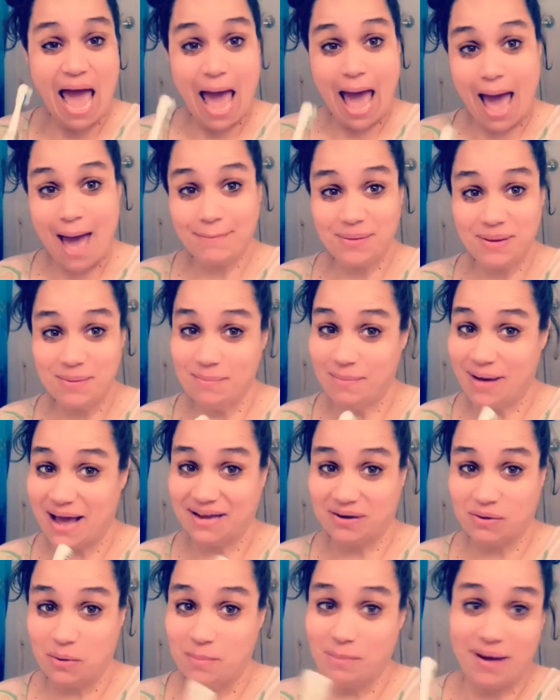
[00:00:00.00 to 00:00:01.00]
Happy
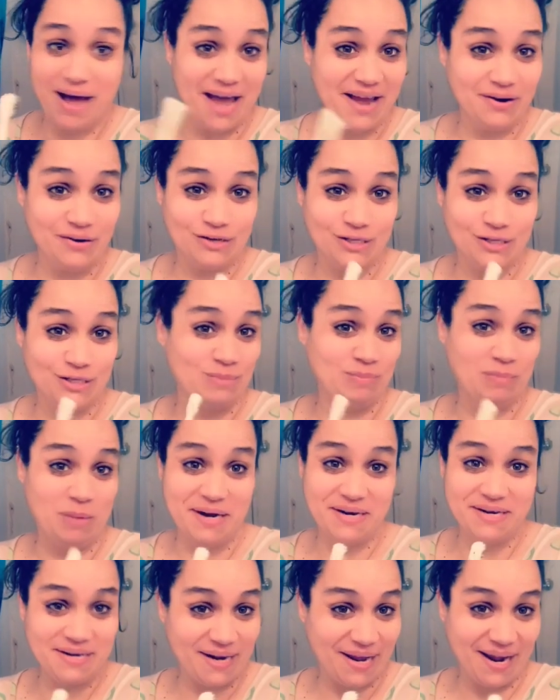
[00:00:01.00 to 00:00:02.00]
Michael Myers
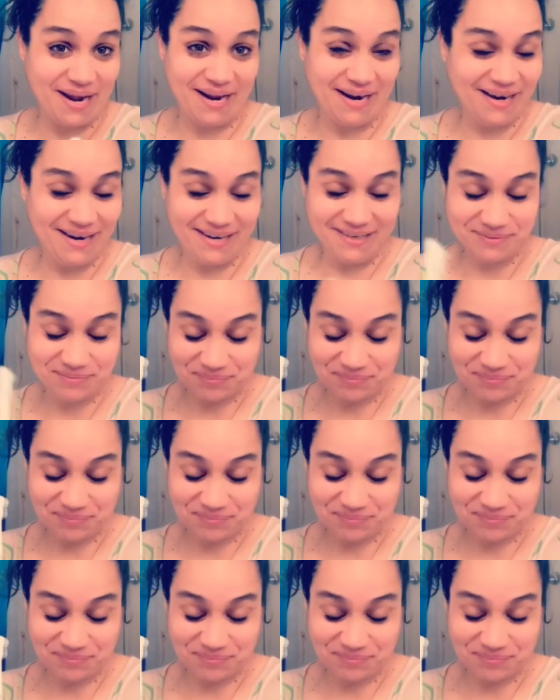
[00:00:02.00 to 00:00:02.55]
Monday.